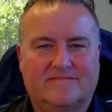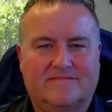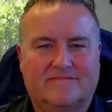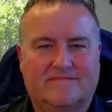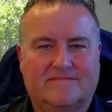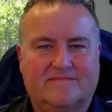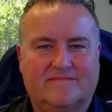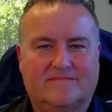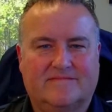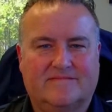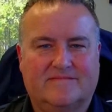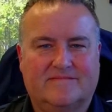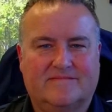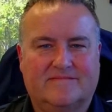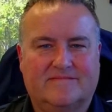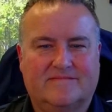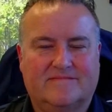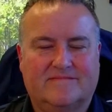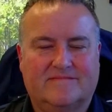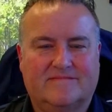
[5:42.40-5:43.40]

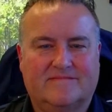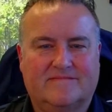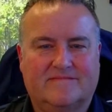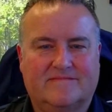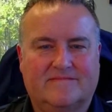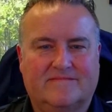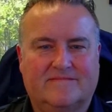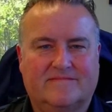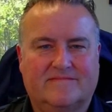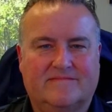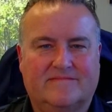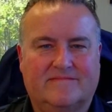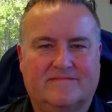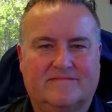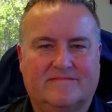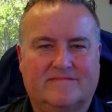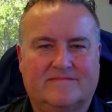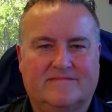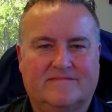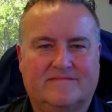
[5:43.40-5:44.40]

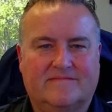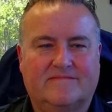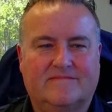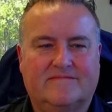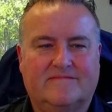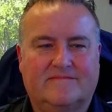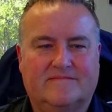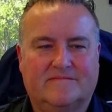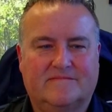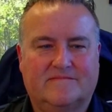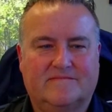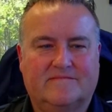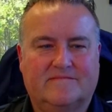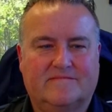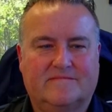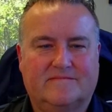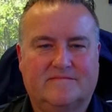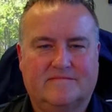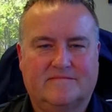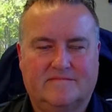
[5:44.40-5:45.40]

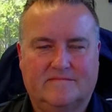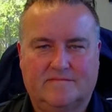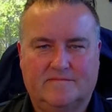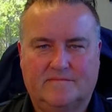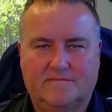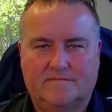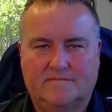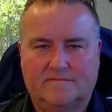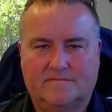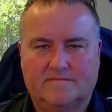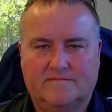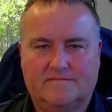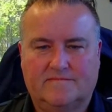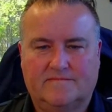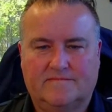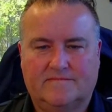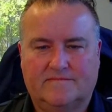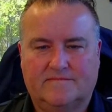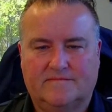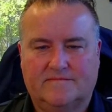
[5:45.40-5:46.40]

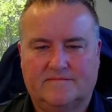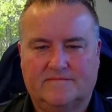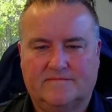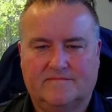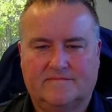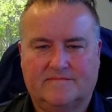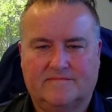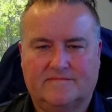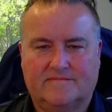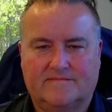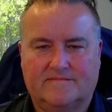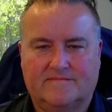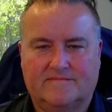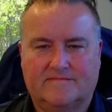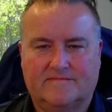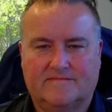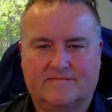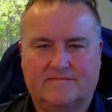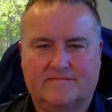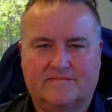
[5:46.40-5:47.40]

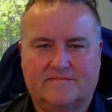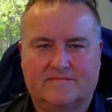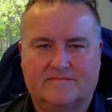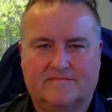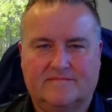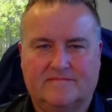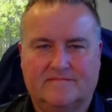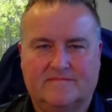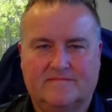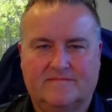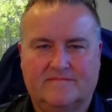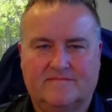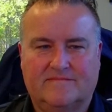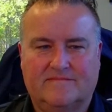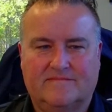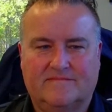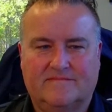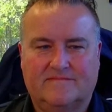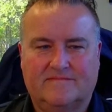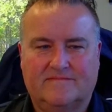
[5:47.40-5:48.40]

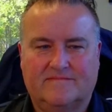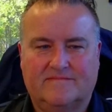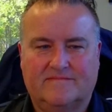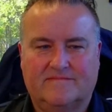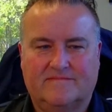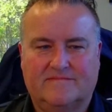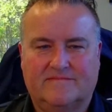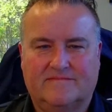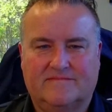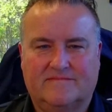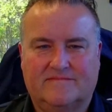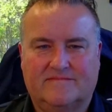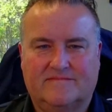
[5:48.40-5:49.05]
The person shown says nothing.